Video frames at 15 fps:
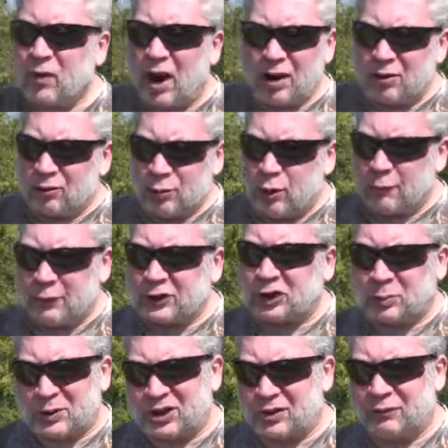I don't know if it's
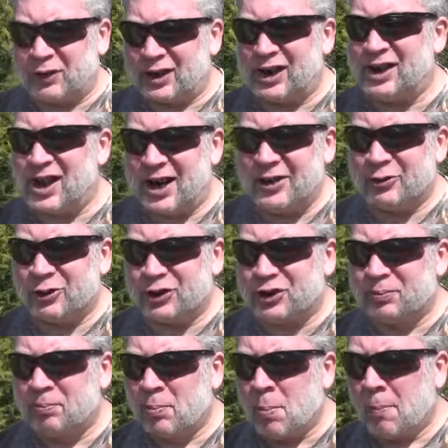specifically
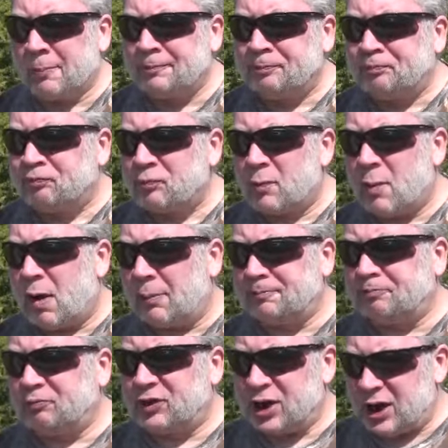dangerous
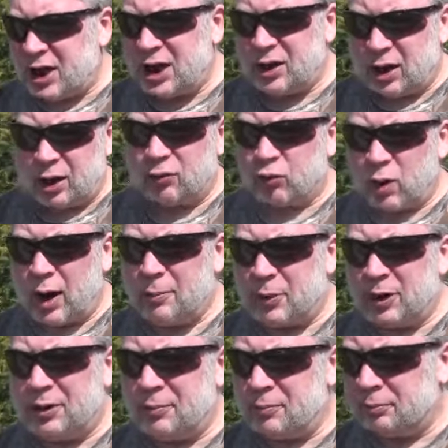to eat
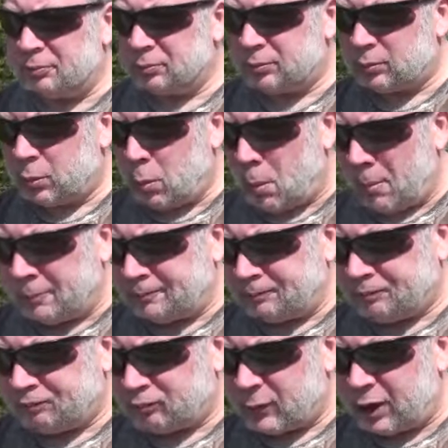unripened
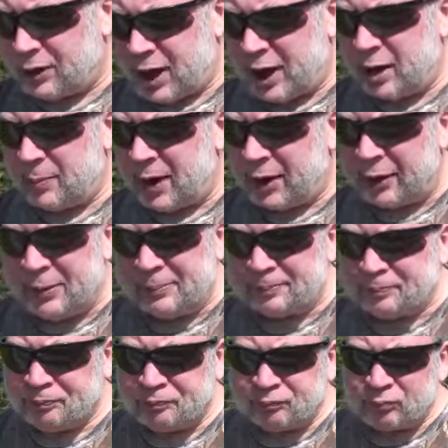nannyberry,
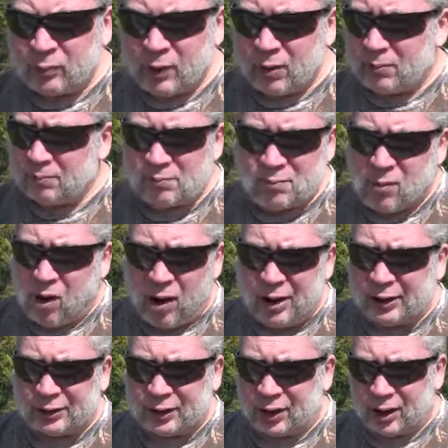
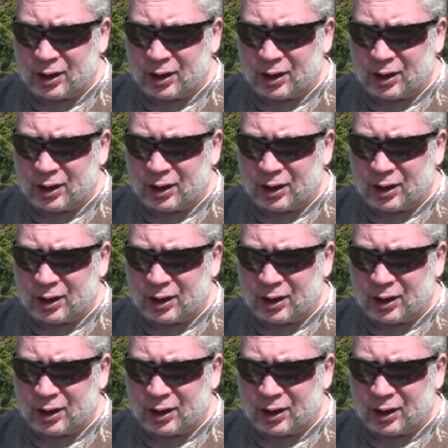in all